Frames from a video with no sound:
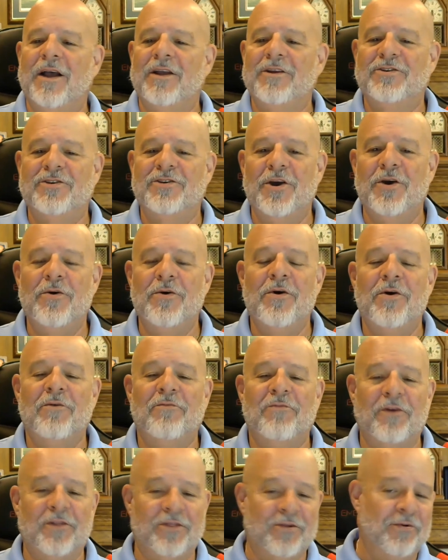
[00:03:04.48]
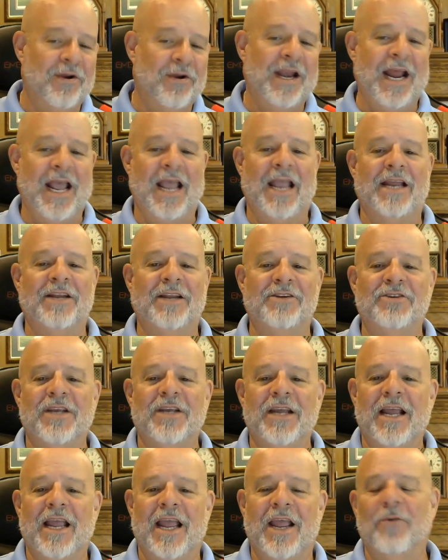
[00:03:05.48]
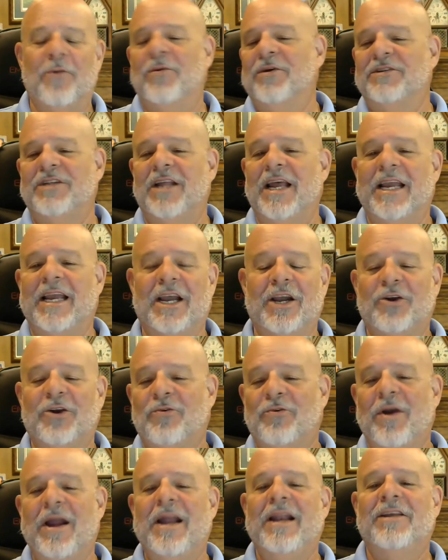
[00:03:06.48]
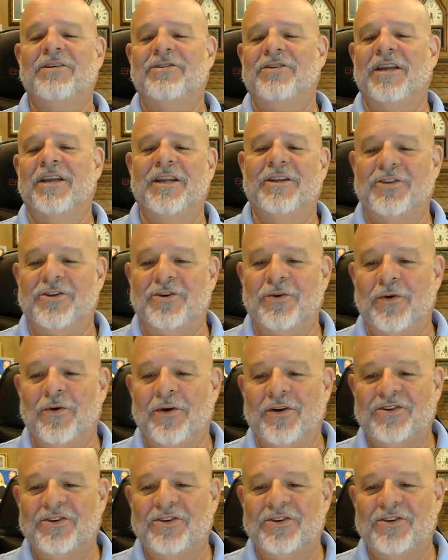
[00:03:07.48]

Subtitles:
So for 3 days, it was like a greatest hits tour,